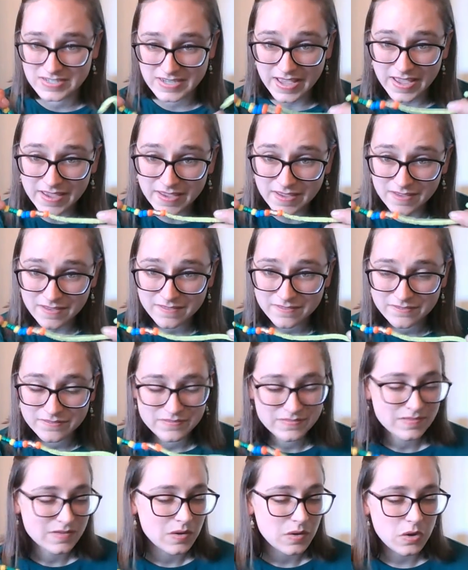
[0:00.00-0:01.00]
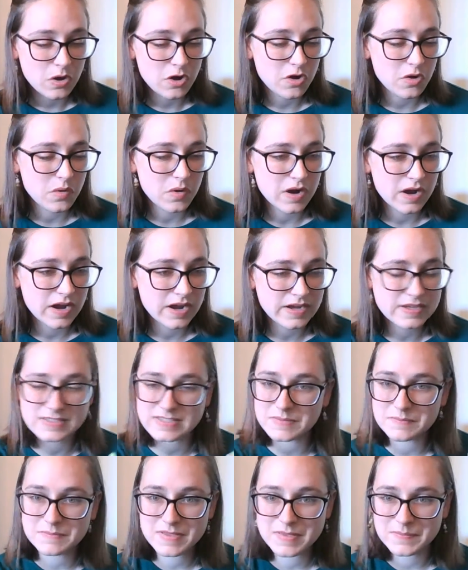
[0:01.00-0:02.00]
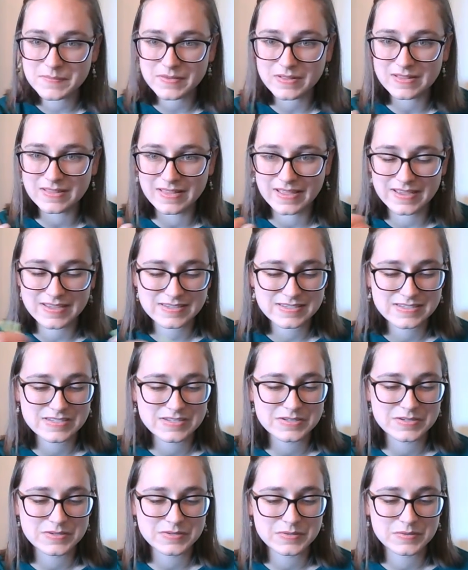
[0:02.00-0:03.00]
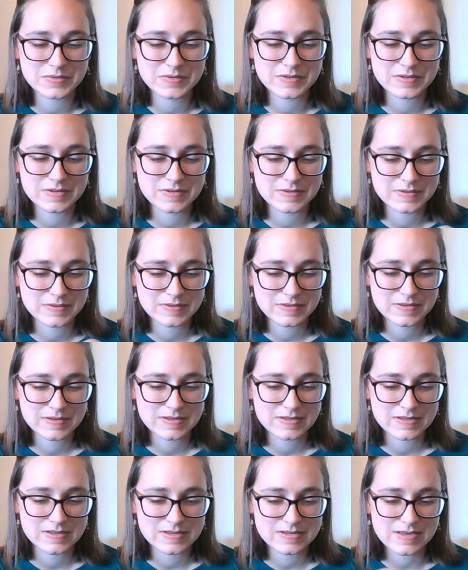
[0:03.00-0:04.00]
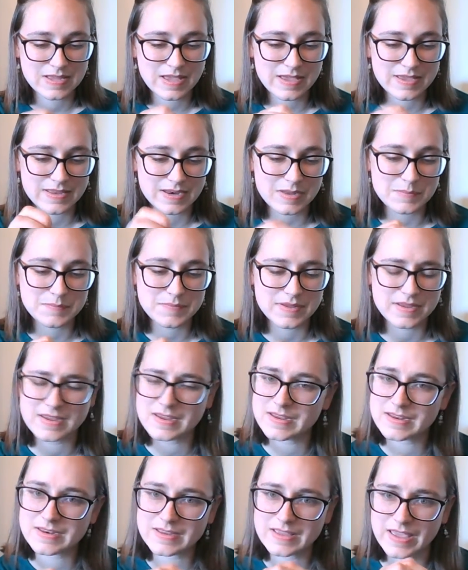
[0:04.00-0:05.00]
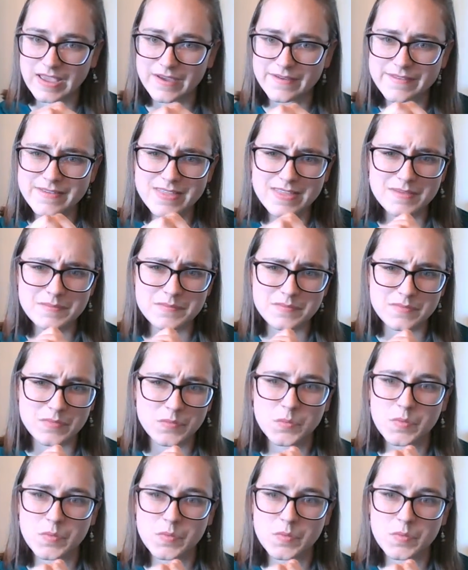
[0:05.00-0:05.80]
day, or some people like to tie it up and carry this